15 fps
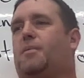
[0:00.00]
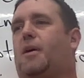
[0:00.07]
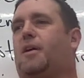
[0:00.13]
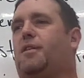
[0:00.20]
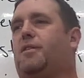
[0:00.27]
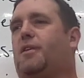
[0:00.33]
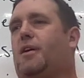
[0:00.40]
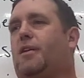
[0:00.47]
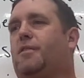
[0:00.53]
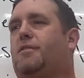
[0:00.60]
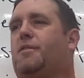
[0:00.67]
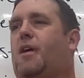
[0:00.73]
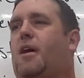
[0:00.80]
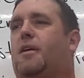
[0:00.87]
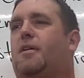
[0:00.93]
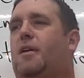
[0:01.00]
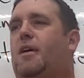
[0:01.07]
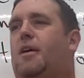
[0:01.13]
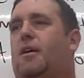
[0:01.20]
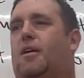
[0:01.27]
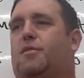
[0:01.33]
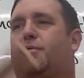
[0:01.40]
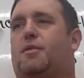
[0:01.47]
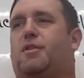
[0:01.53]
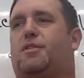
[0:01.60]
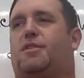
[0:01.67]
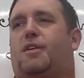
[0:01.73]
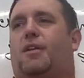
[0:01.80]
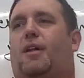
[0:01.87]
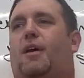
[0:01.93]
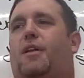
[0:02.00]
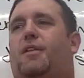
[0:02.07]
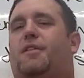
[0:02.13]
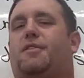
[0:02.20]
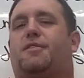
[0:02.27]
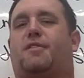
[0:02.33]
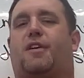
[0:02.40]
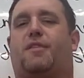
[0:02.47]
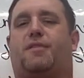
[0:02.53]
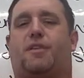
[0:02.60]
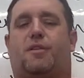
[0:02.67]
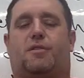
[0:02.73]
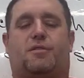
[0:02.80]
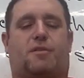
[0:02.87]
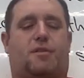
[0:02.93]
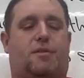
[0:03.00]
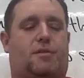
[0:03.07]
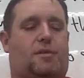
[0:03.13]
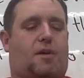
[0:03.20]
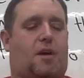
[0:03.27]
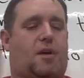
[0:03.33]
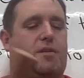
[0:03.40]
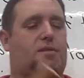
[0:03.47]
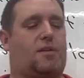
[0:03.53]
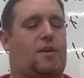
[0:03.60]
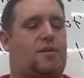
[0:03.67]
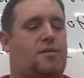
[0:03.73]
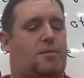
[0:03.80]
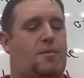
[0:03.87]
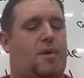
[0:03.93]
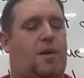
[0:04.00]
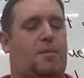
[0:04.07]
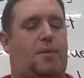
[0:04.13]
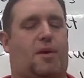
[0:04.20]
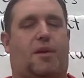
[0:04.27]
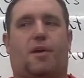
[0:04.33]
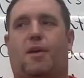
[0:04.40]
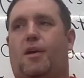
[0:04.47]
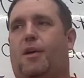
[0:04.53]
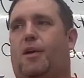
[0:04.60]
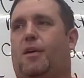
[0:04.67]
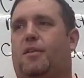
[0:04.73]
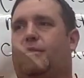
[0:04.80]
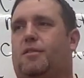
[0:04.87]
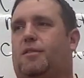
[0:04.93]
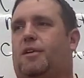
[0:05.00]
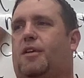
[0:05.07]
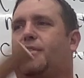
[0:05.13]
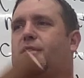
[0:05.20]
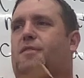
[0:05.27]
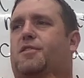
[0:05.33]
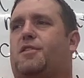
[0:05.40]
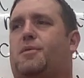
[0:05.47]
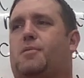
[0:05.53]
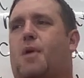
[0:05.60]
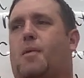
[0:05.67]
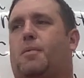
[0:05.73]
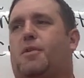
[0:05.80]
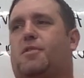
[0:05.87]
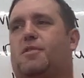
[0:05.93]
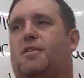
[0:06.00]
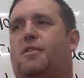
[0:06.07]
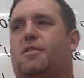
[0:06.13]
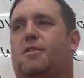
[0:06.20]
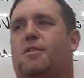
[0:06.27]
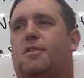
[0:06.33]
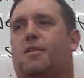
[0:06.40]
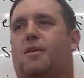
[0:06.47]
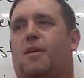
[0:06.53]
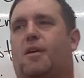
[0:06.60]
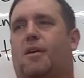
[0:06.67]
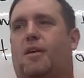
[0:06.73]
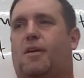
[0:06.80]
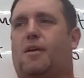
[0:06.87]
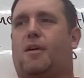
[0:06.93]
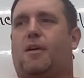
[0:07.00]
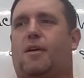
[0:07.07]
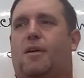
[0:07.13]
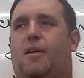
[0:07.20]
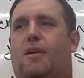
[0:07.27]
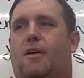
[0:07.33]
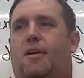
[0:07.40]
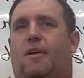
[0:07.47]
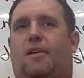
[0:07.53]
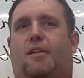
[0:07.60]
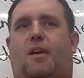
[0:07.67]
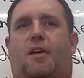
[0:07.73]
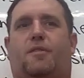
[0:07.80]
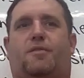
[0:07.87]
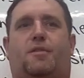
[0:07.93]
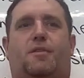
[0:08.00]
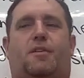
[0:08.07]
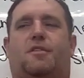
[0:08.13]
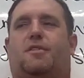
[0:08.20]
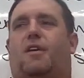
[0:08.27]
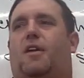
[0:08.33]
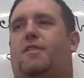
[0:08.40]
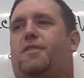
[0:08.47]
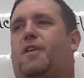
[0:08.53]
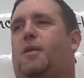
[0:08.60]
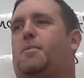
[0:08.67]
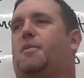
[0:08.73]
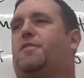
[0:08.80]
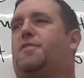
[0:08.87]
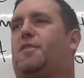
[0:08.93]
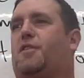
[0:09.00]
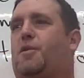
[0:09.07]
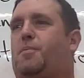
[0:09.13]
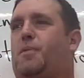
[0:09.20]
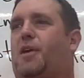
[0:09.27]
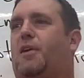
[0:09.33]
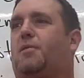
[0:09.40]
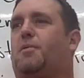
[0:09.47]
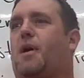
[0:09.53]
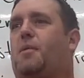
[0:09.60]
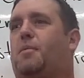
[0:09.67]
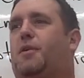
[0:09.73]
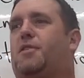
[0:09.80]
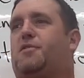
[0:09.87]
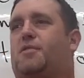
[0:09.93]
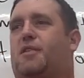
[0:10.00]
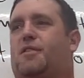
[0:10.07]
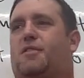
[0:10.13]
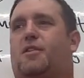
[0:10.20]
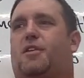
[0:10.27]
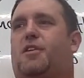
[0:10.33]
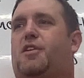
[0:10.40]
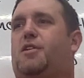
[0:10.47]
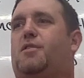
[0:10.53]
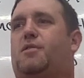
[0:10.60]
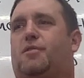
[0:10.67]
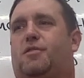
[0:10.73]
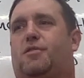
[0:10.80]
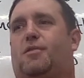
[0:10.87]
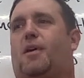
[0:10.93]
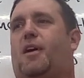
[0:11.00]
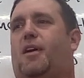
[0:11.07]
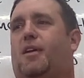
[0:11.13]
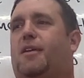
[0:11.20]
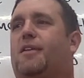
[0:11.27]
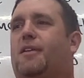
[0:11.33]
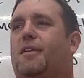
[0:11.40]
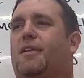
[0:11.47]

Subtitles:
behind your house? Yeah. That's where you see a lot of this stuff used. Okay, so that's a redwood. You guys ever seen redwood trees? California is kind of famous for their big redwood trees. They're huge, right?